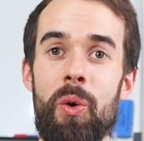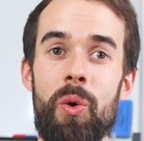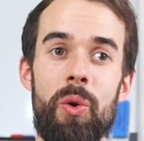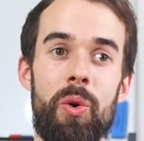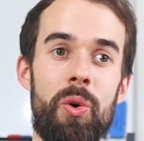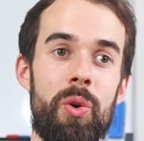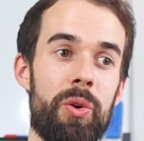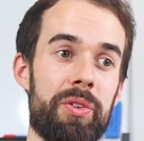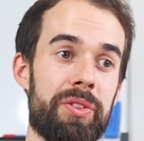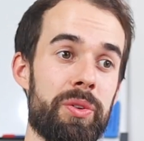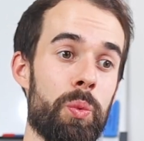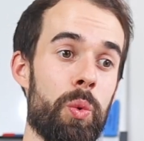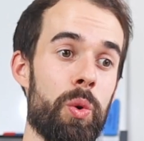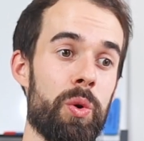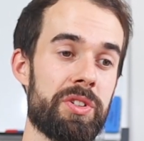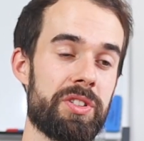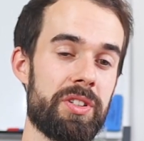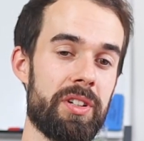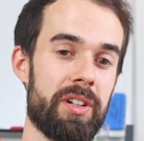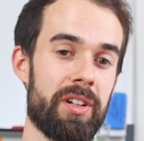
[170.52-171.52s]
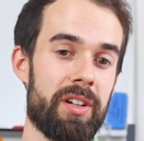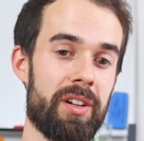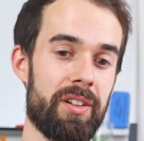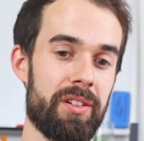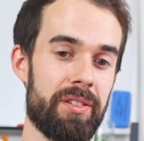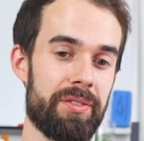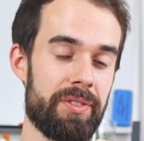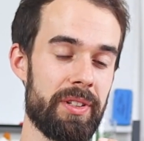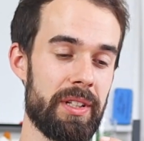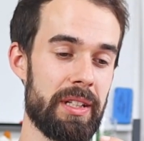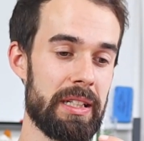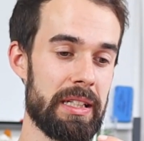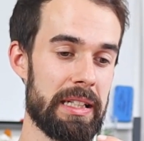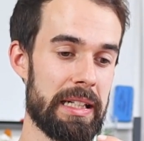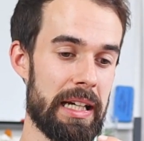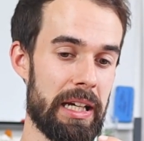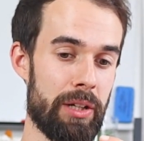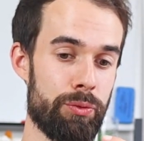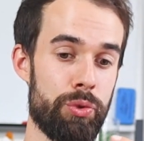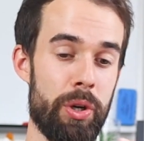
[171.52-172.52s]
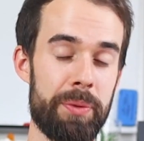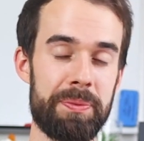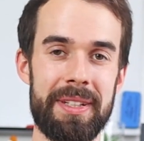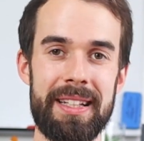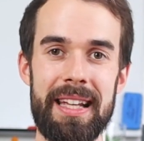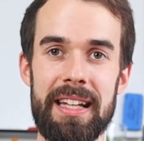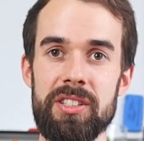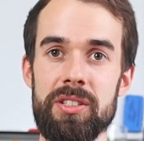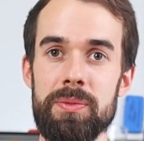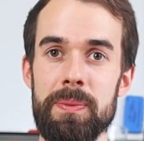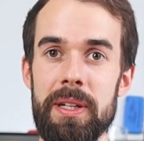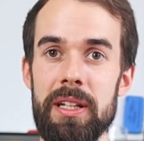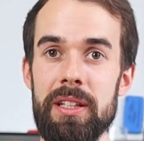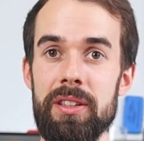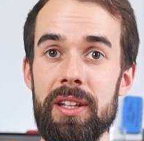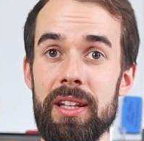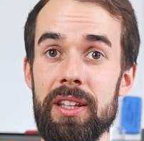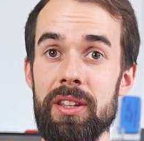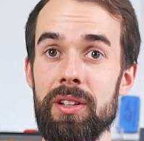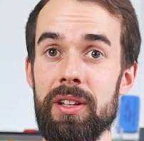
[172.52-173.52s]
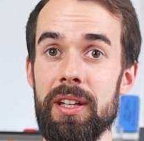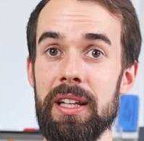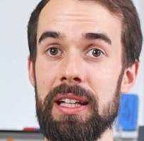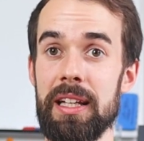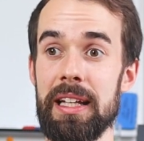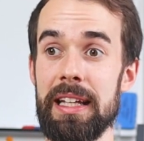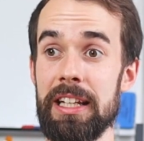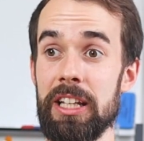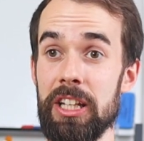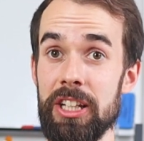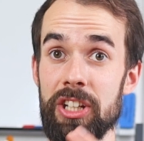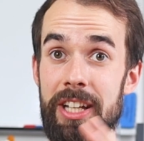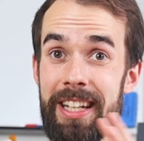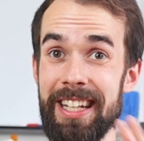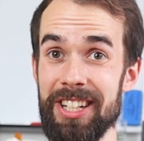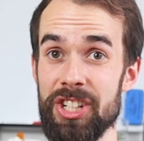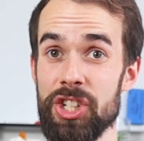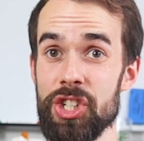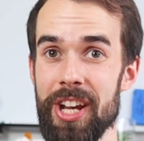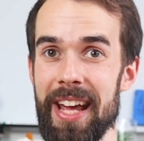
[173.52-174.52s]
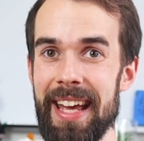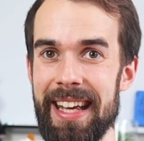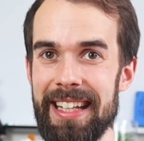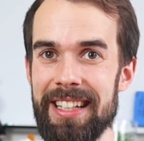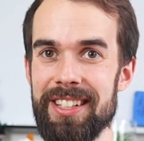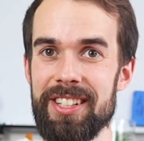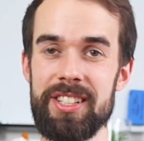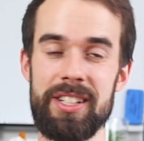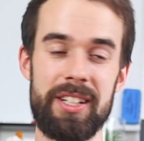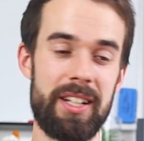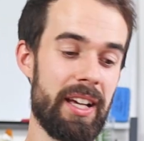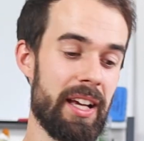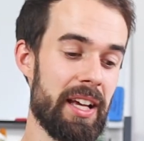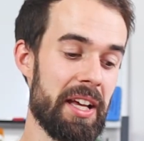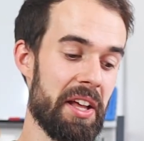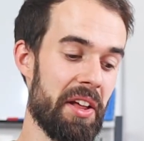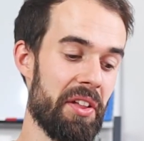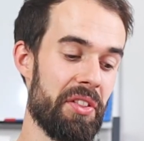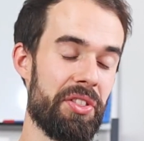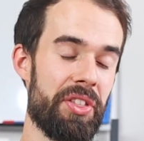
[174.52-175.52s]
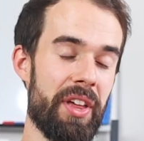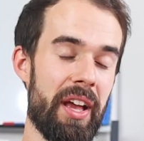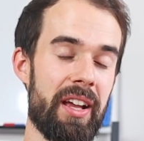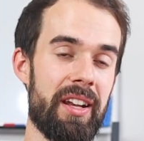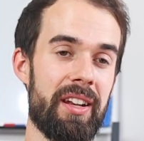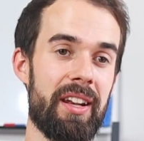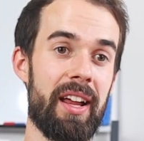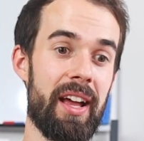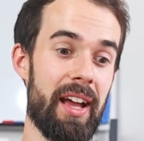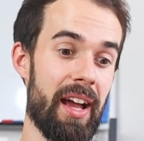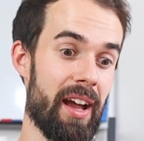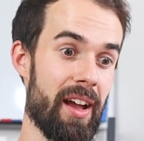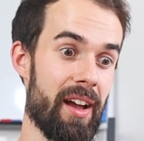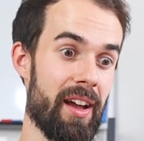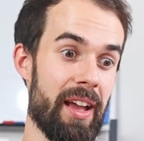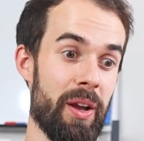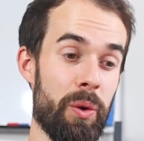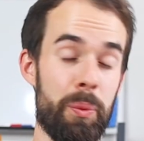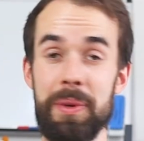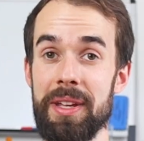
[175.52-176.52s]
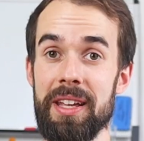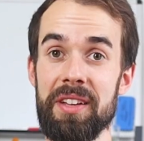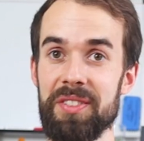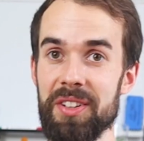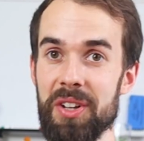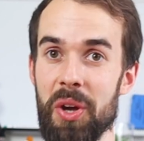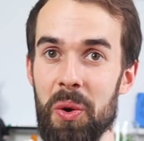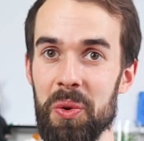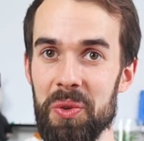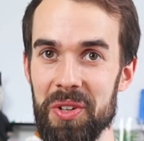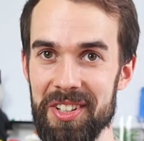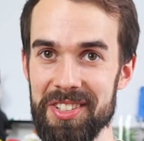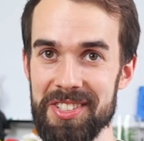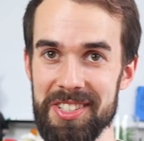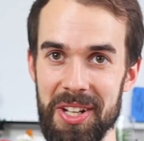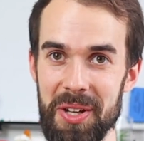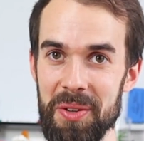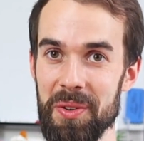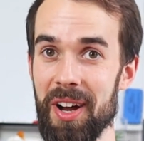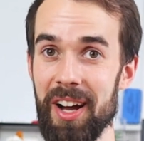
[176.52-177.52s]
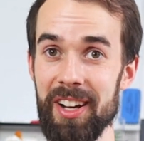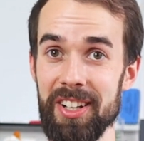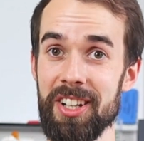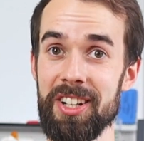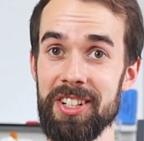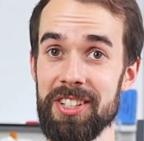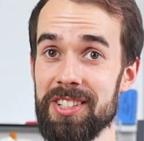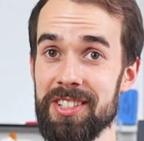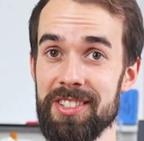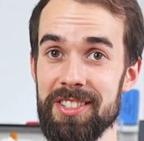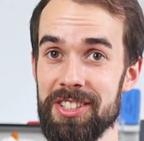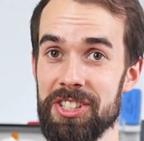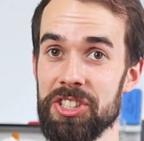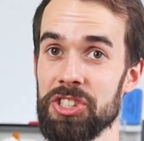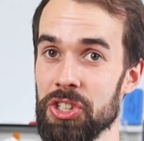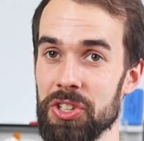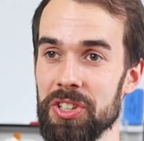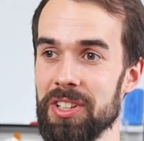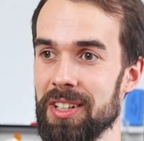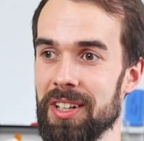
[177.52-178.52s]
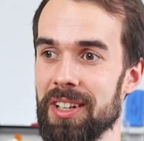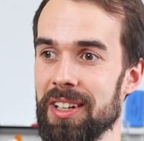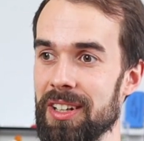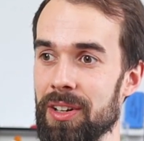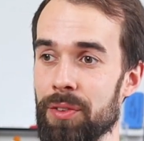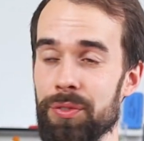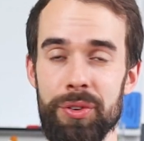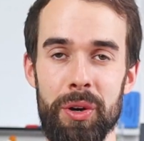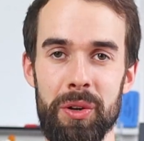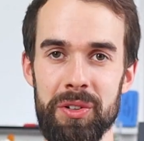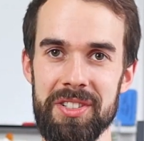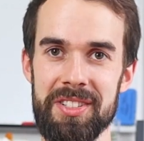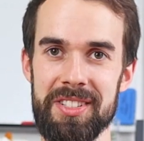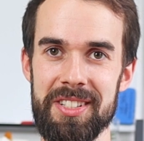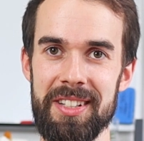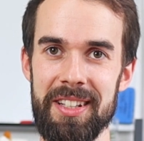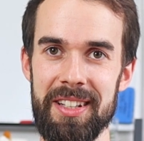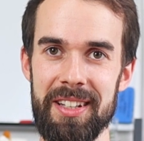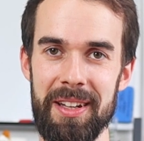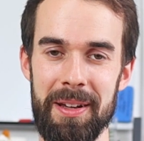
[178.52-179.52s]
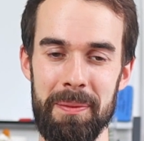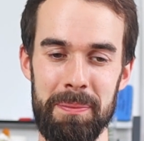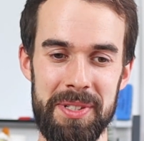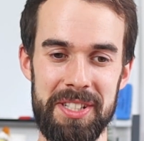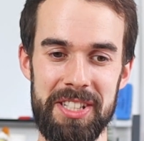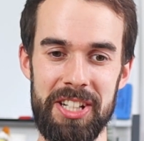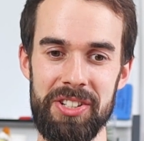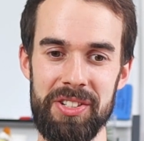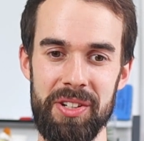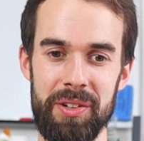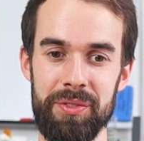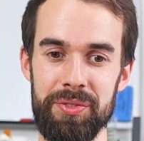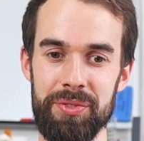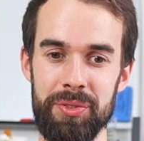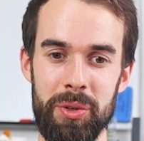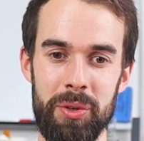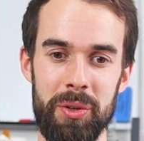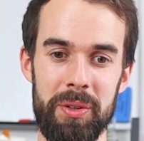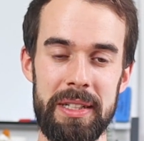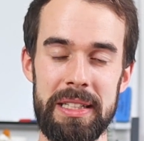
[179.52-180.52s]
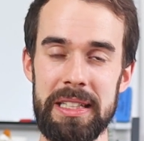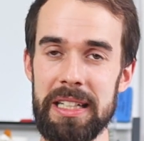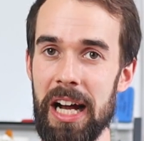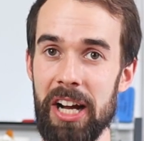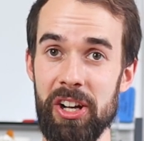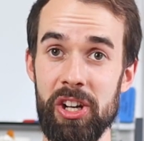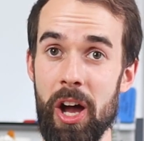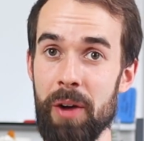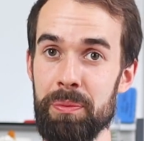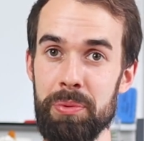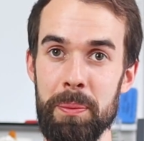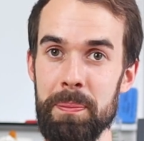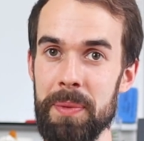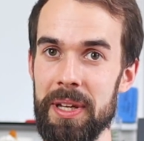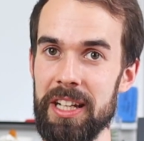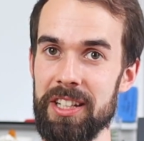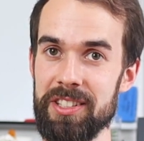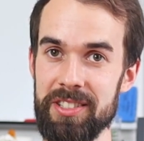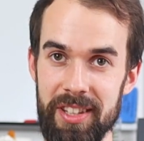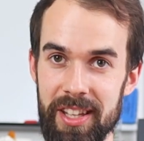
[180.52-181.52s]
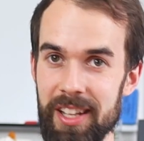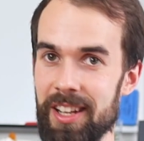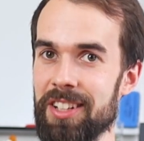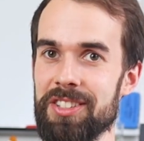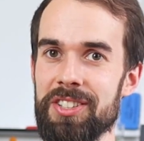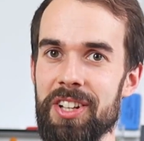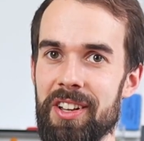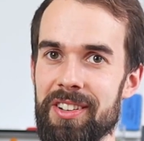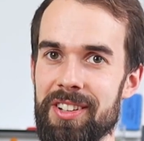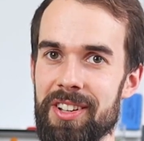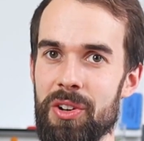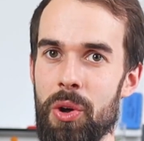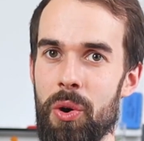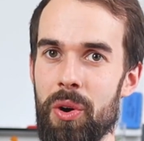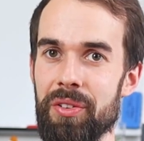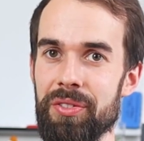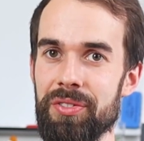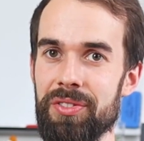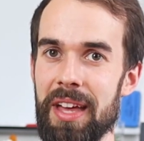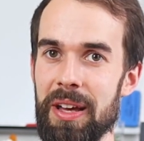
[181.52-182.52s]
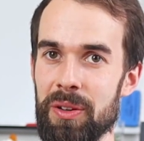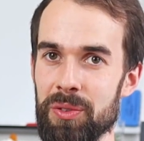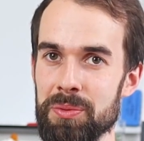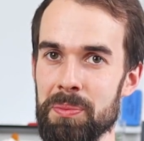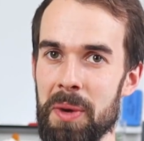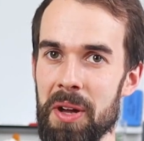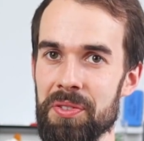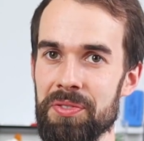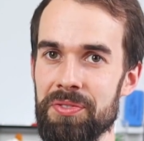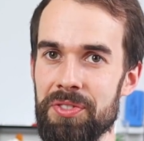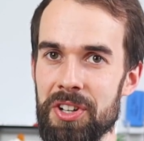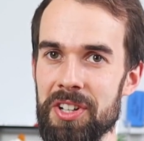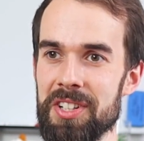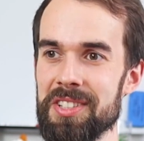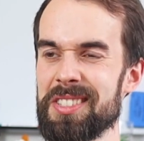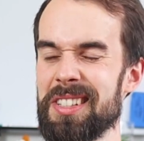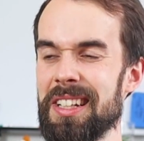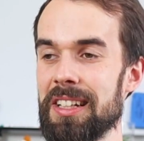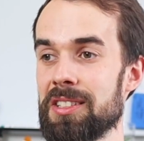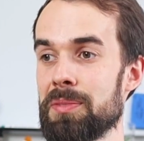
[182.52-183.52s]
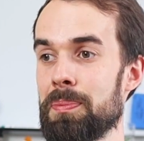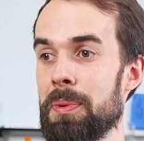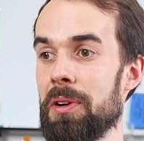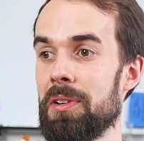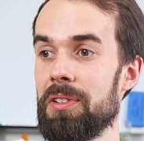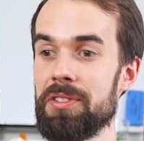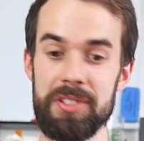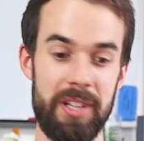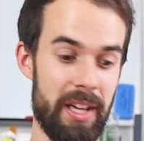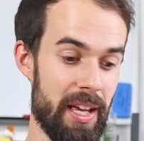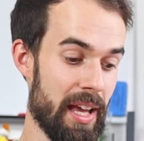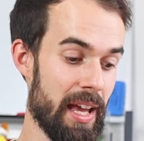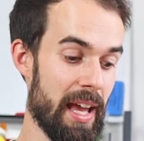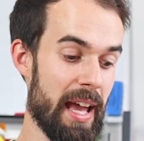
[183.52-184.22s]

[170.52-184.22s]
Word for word: or the water kind of uh, rubbed against me and, and, and, it, and it changed, then uh, it'll be even colder. So I kind of stood in a, in a frozen uh, position for a couple minutes and then I turned it off. That was my first experience.